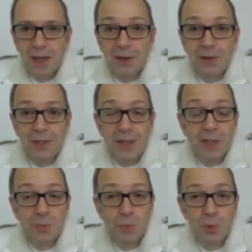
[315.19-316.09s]
and I think
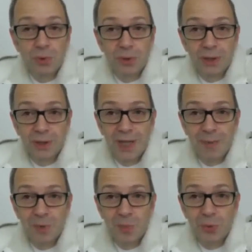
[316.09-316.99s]
that's more than
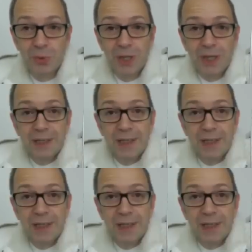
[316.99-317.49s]
acceptable.